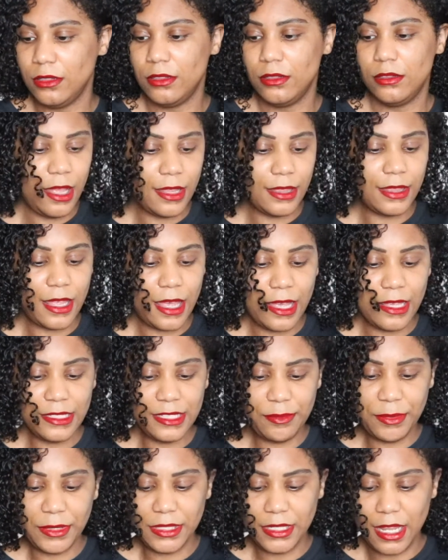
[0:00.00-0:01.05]
And last
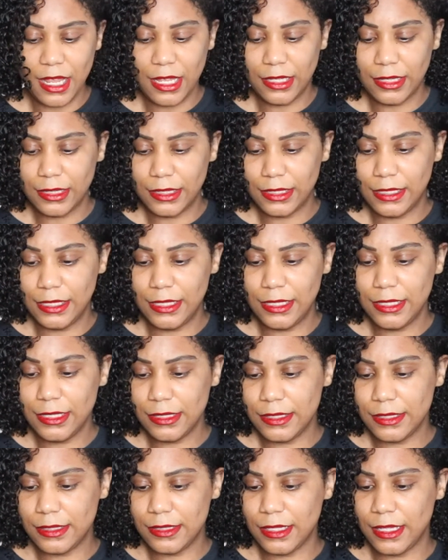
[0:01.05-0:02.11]
but not
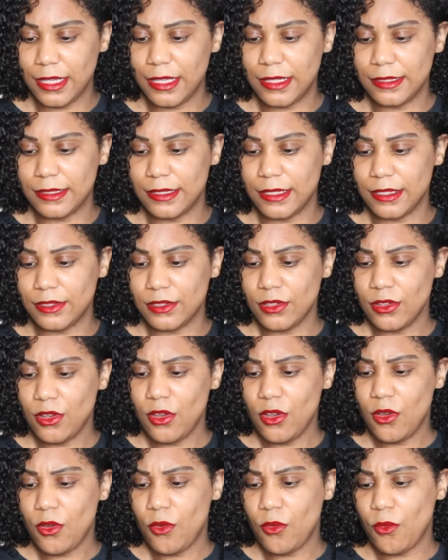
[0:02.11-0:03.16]
least is this
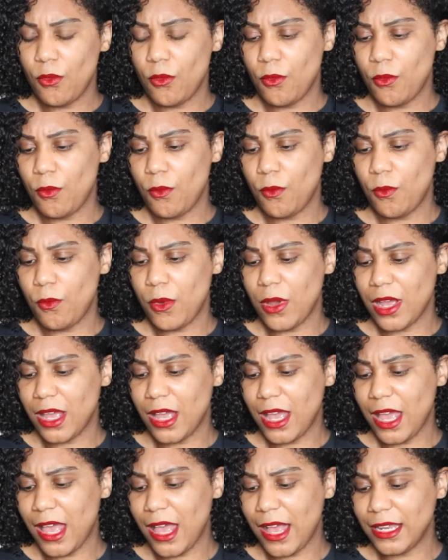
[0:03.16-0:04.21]

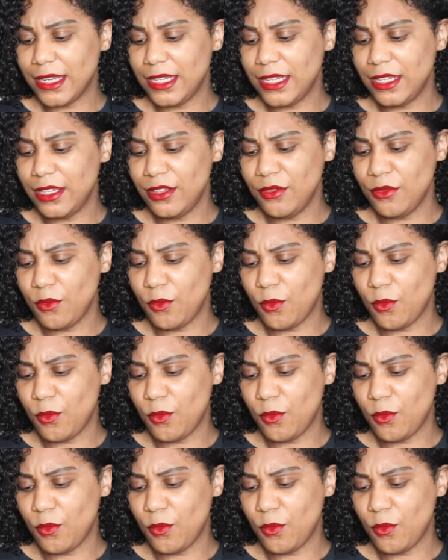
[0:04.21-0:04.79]
WAKATI.